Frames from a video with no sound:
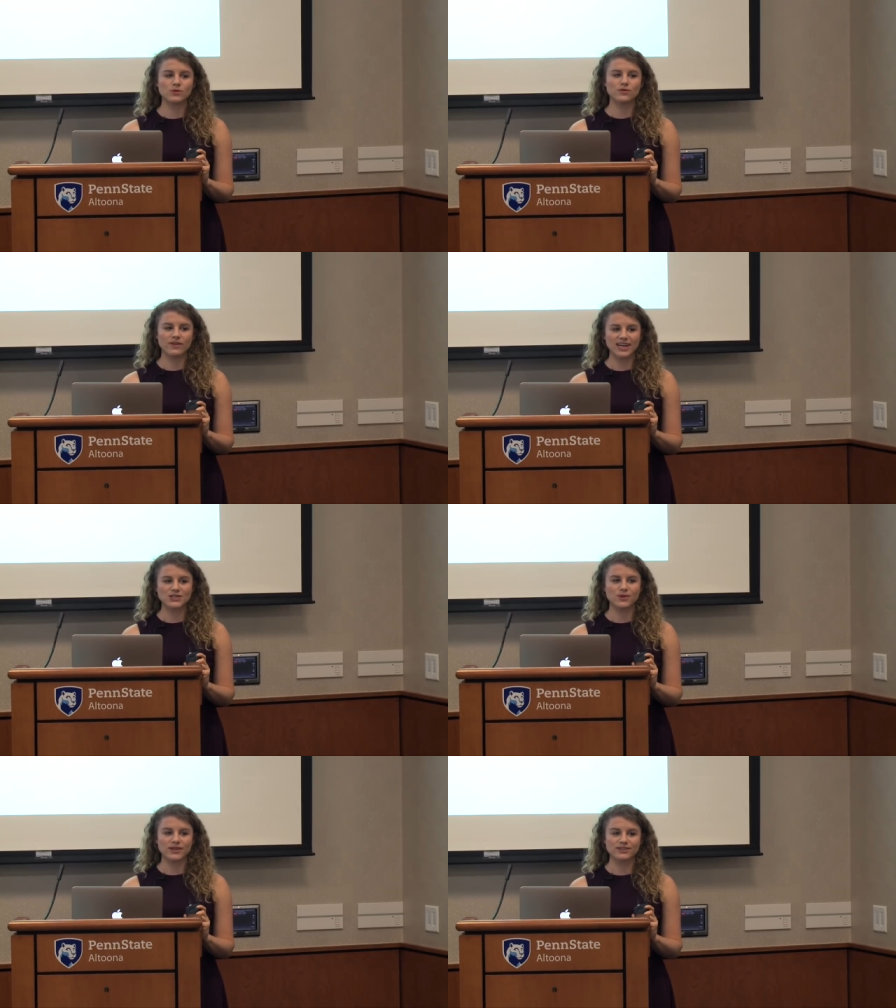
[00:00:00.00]
who
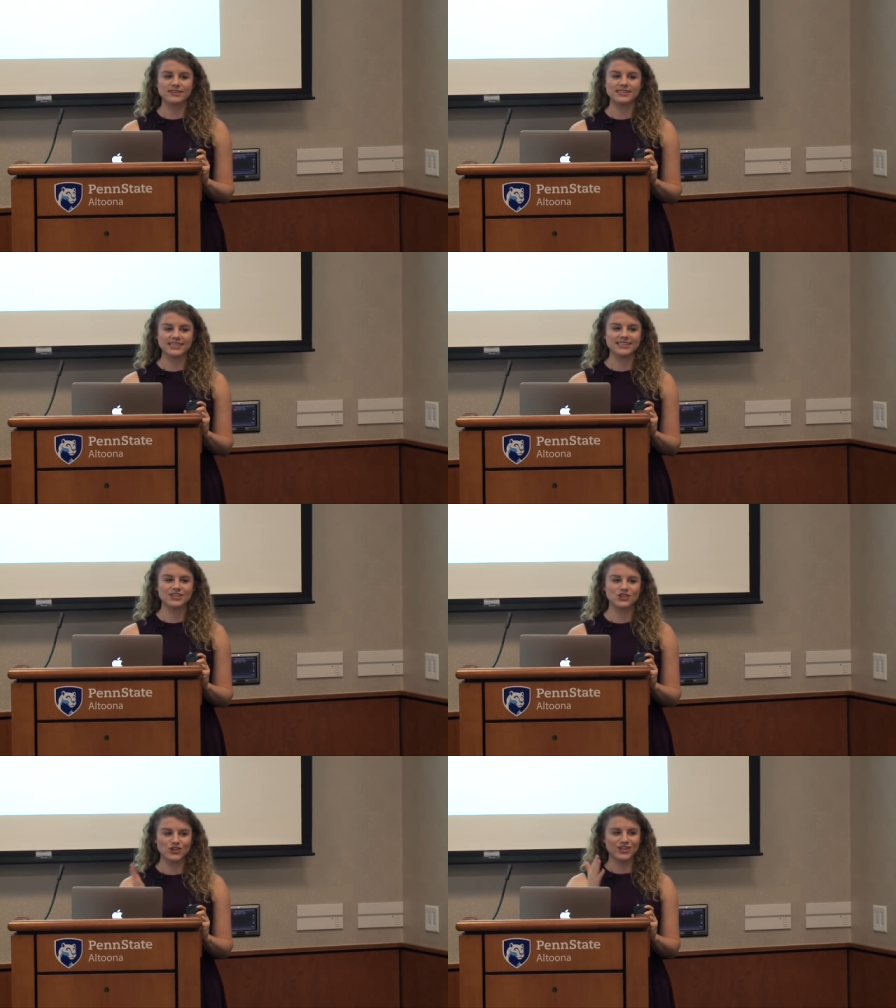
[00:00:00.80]
fast regularly
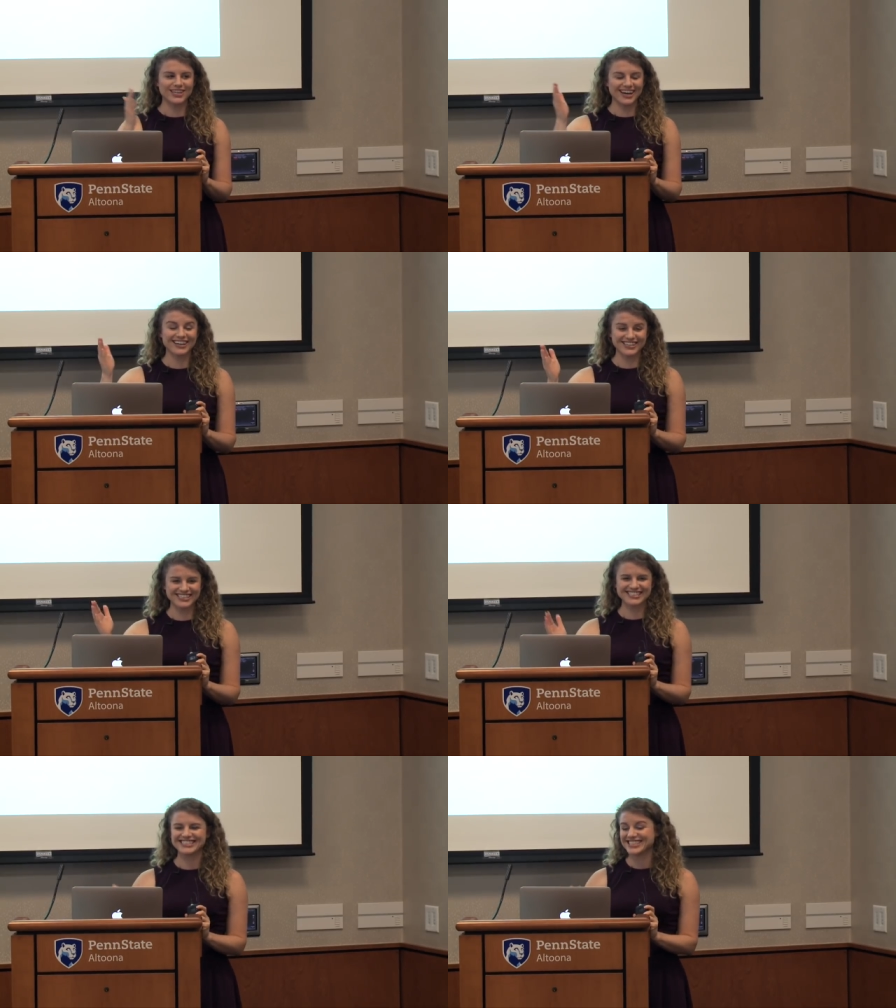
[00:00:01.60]
look younger.
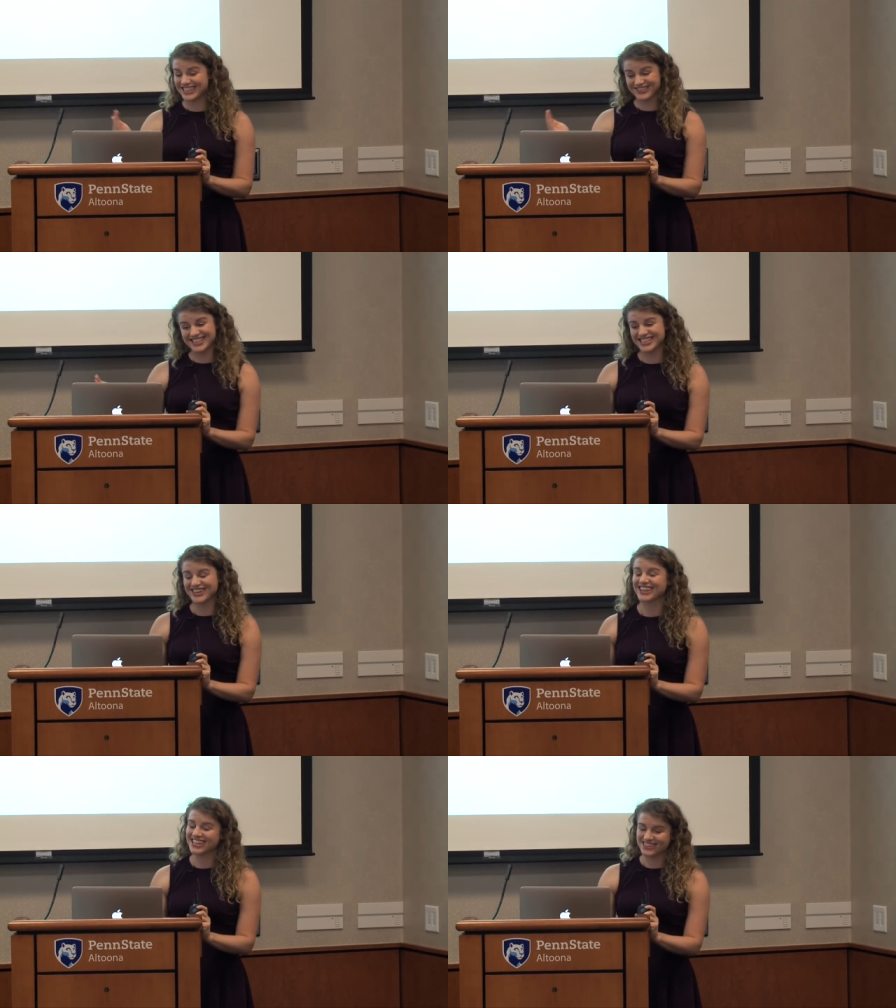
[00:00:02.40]
They really do,
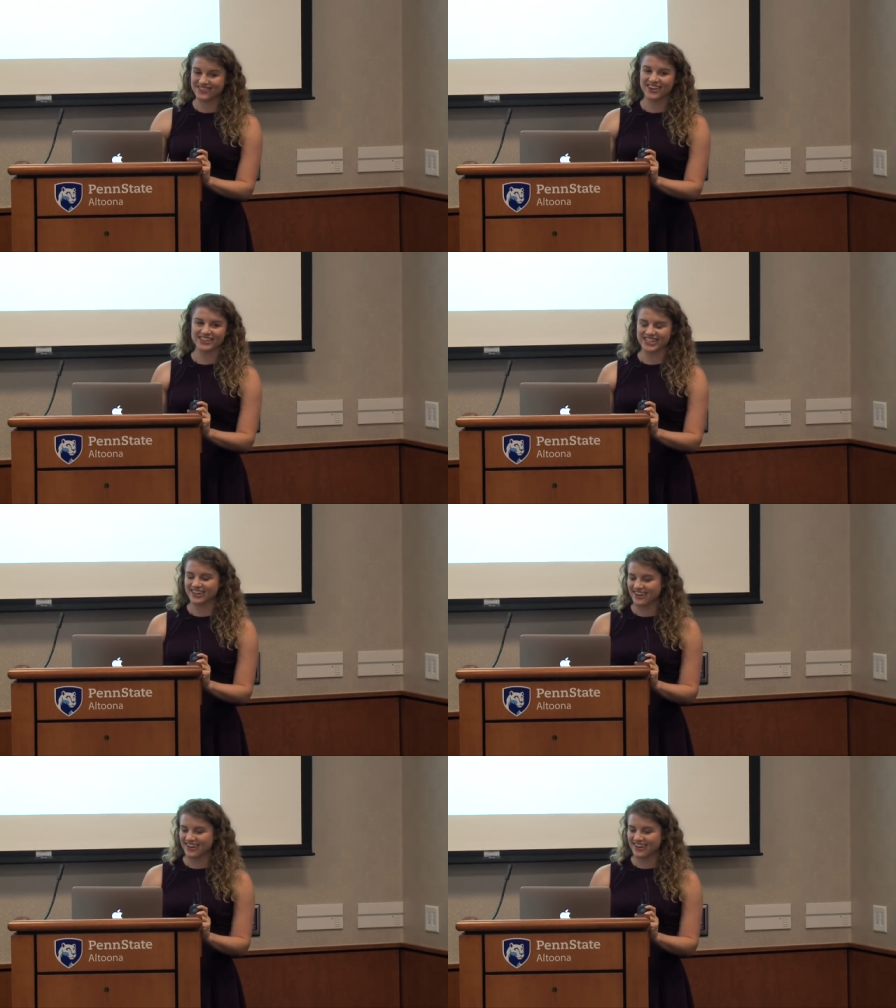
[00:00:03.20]
and they live longer.